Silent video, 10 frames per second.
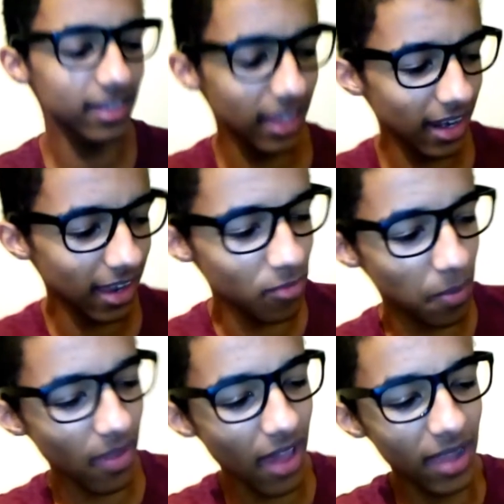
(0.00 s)
And then I
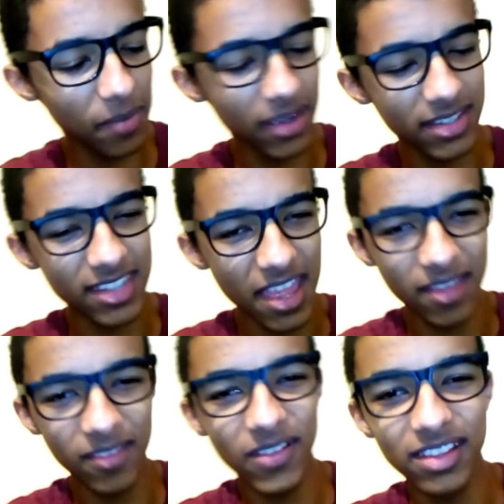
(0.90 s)
replied by
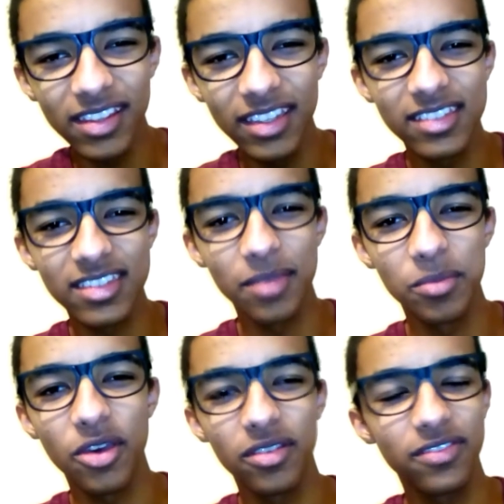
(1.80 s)
saying, "Well, at least
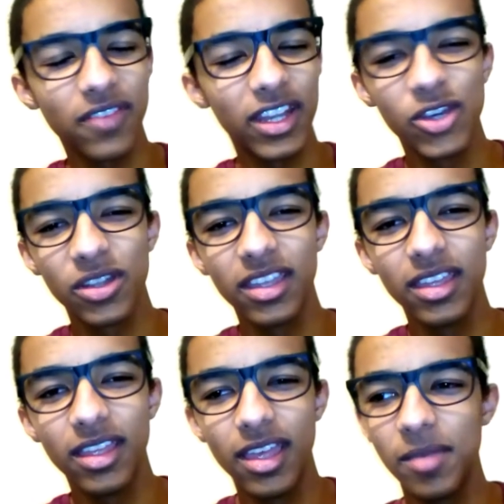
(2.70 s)
I'm not fat and
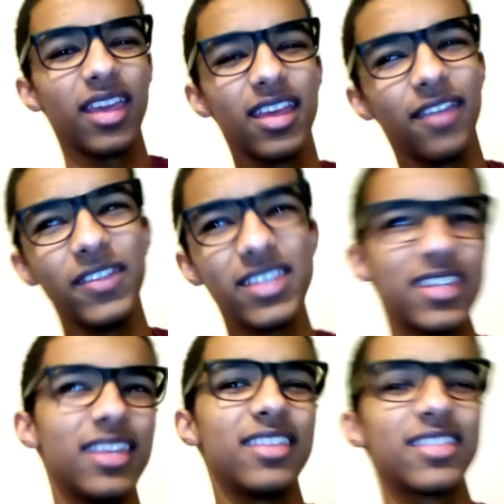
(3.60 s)
ugly." If you
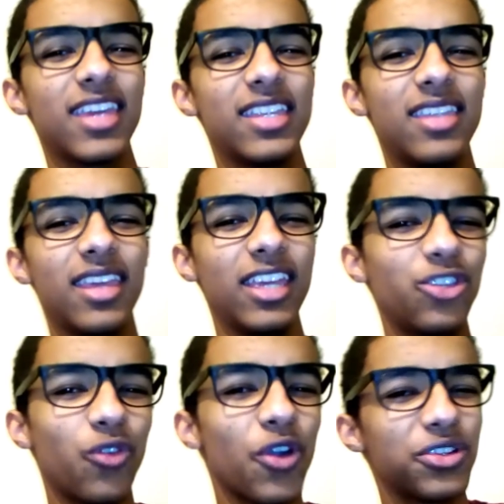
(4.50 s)
see this kid,
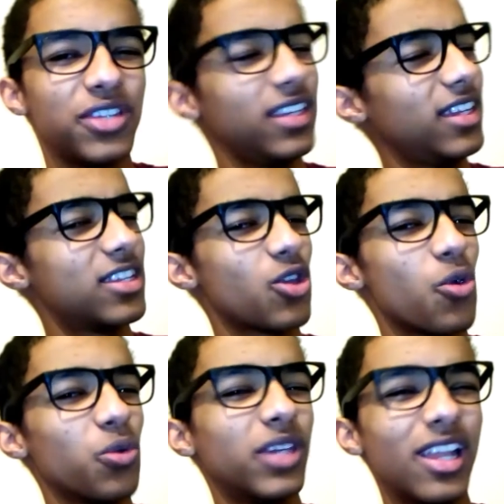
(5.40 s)
he's 14 years
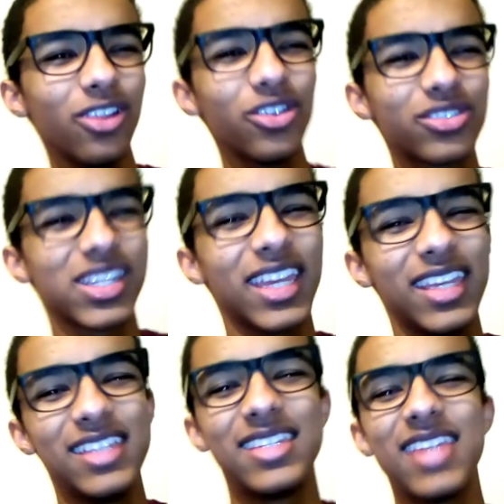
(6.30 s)
old, looks like
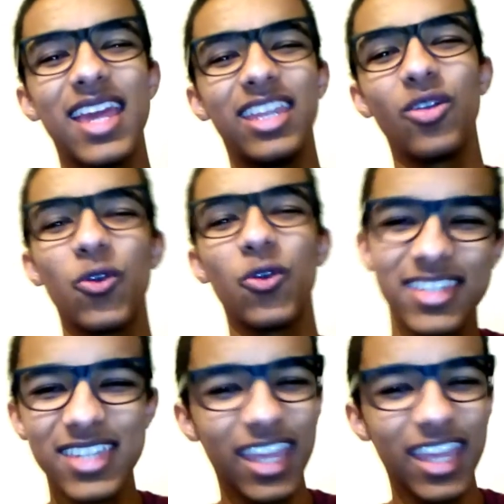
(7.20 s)
he's a
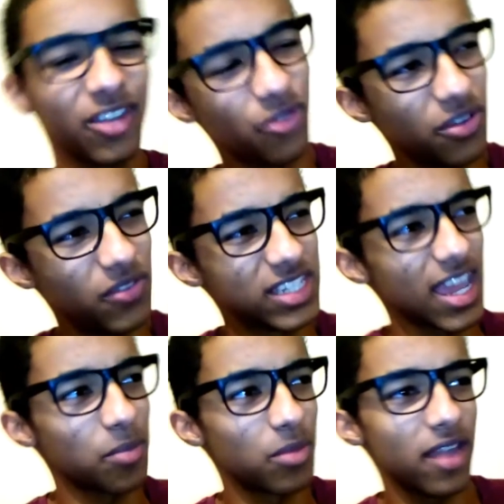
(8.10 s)
10-year-old, sitting in front of his
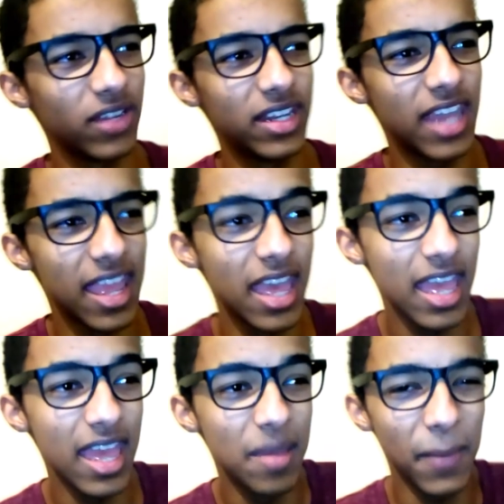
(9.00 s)
camera every day,
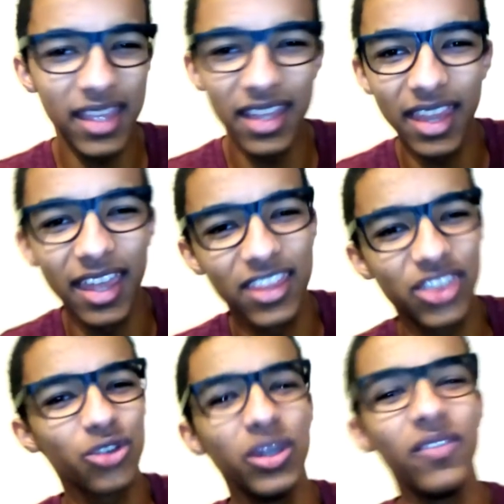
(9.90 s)
making like
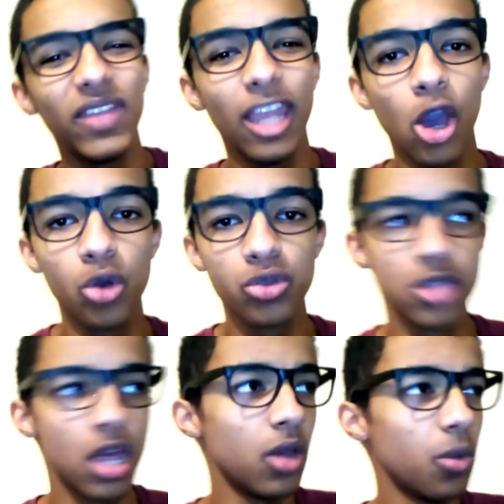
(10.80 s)
3
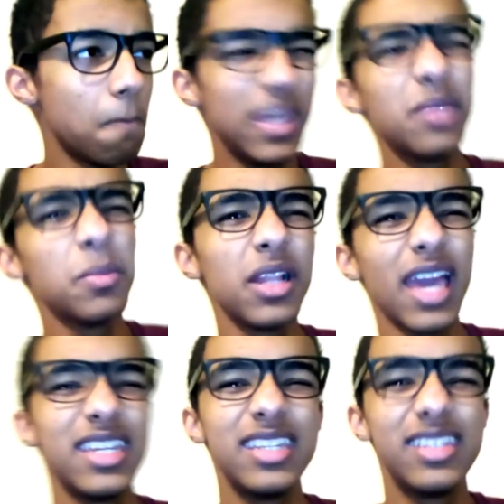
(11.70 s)
videos,
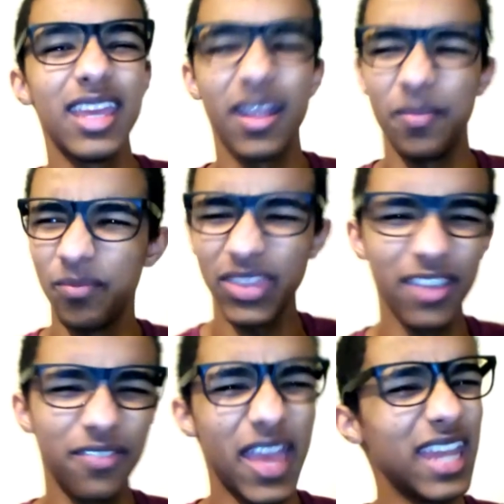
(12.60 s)
minimal editing,
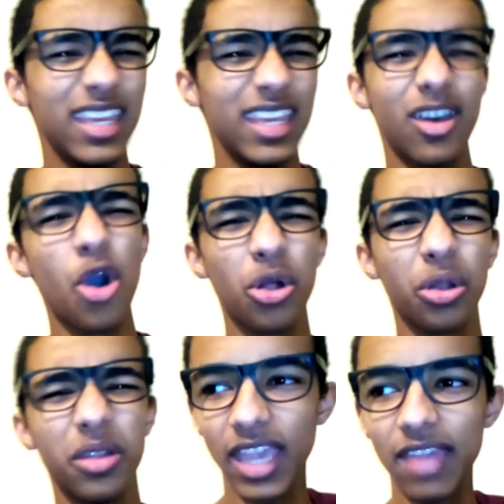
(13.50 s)
if any at
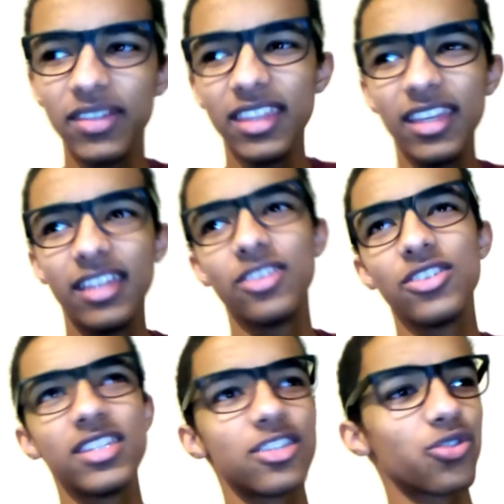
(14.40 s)
all. Everything he
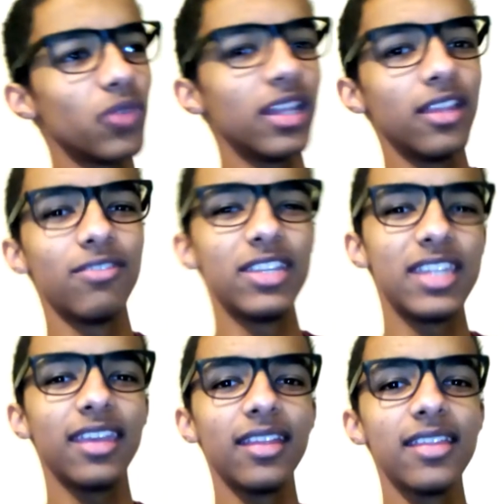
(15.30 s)
does is just really
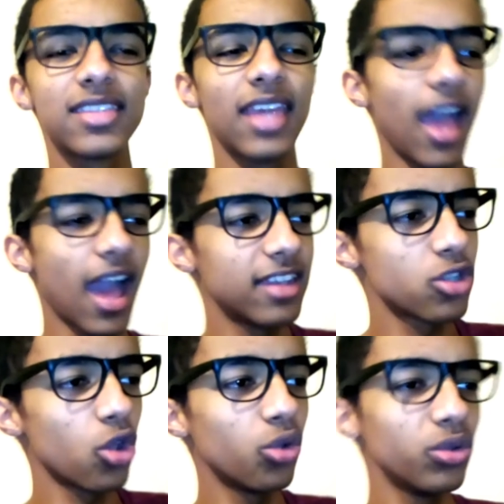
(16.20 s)
ridiculous, and
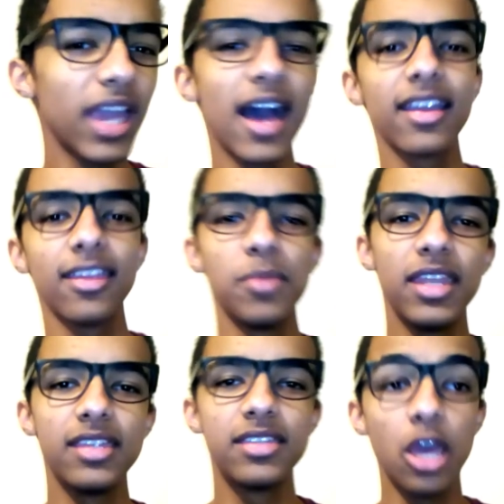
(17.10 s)
his only
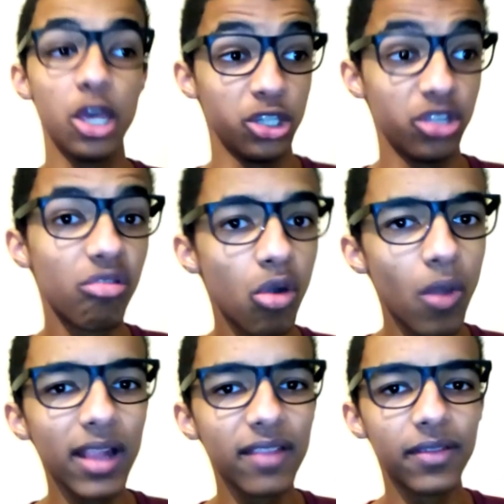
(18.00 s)
argument is, "You're
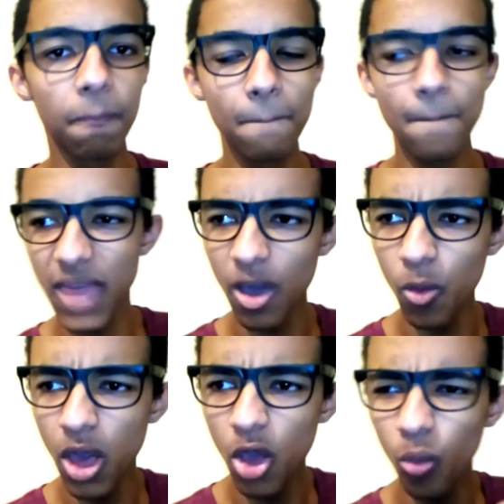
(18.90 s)
irrelevant."
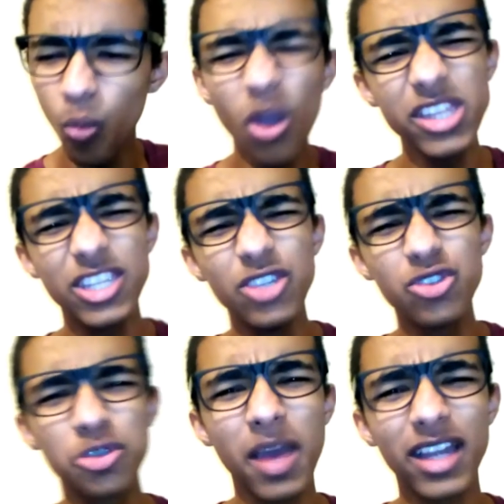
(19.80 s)
Now, what is
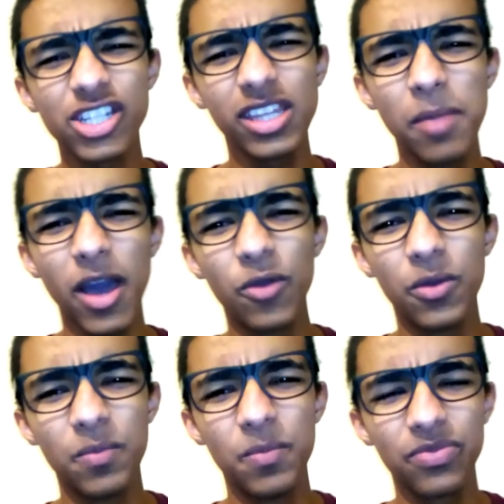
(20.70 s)
YouTube actually
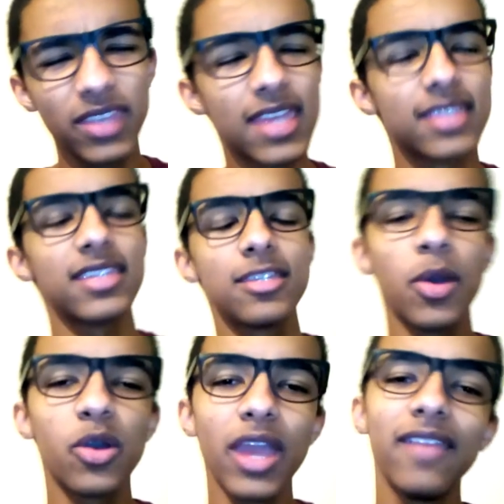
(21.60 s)
about? Yes, it's
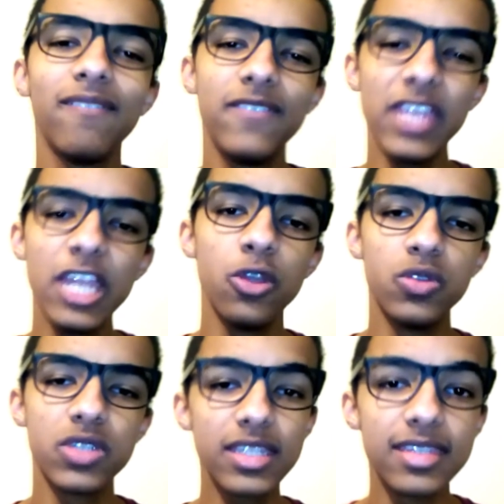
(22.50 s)
about getting
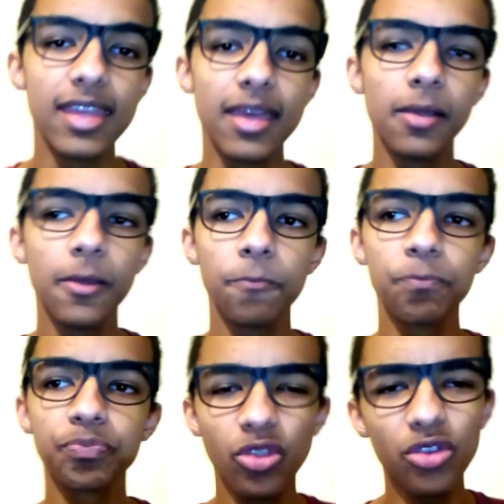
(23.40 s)
views, isn't it?
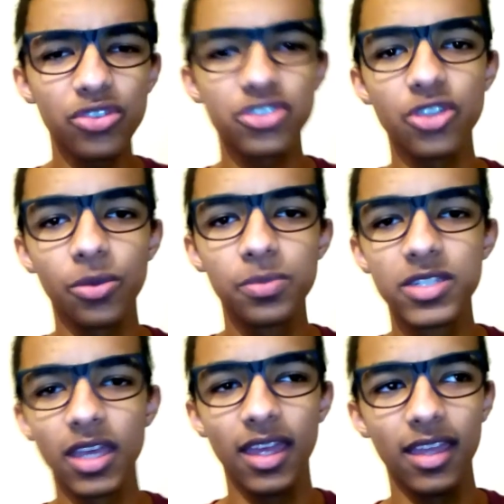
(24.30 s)
Not
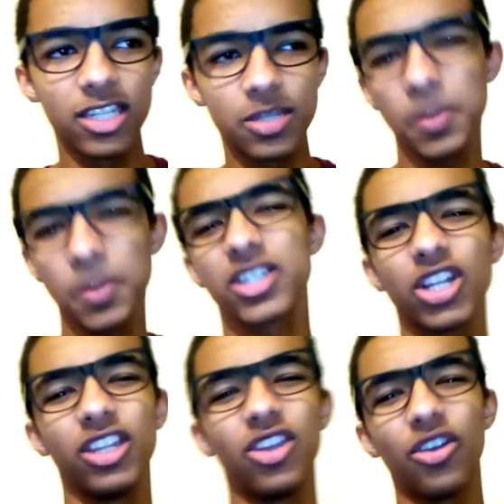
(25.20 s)
subs,
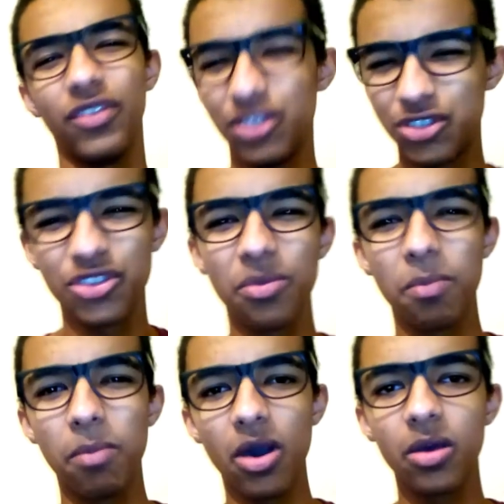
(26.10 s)
especially not if you
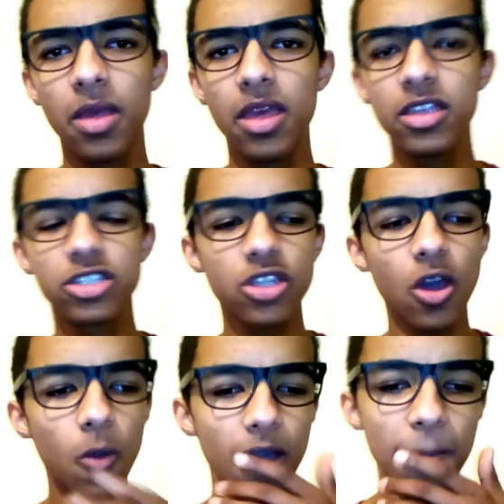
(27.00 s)
sub-bot. So,
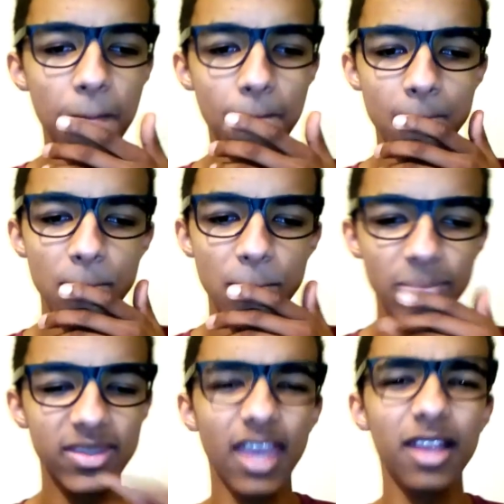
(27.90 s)

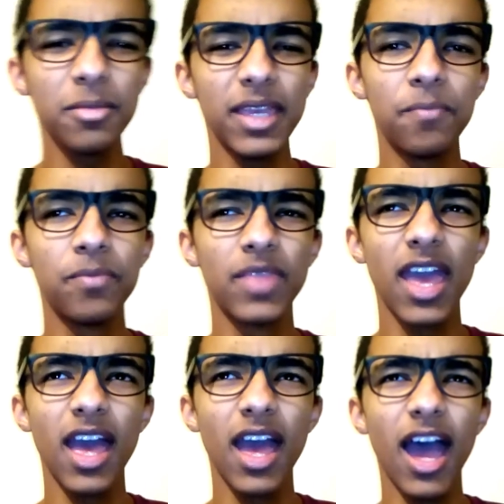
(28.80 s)
tell me,
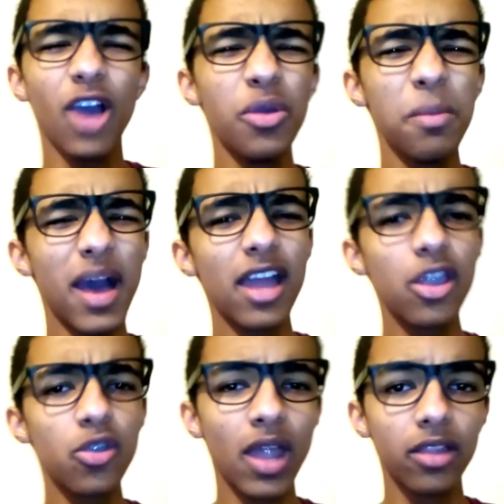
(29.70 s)
how am I
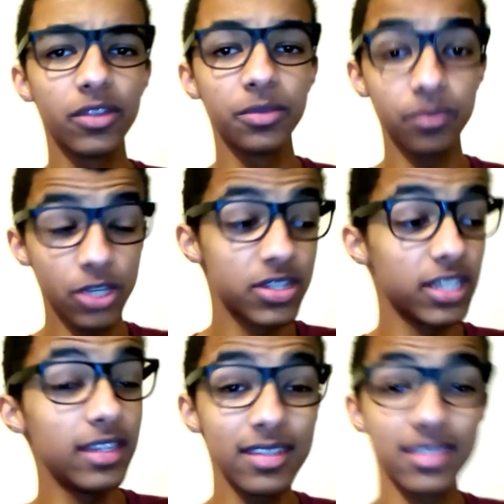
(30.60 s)
irrelevant? Because
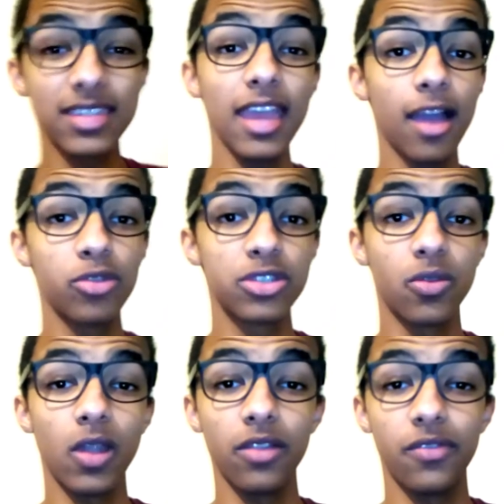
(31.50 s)
he did say I was
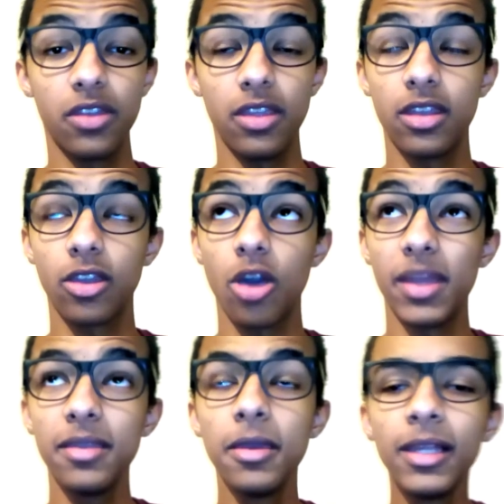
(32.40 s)
irrelevant in a
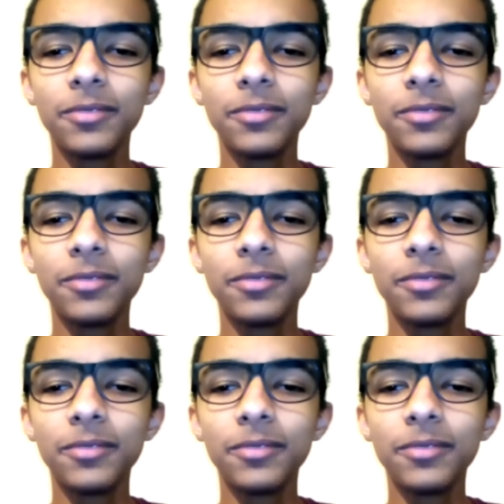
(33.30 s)
comment.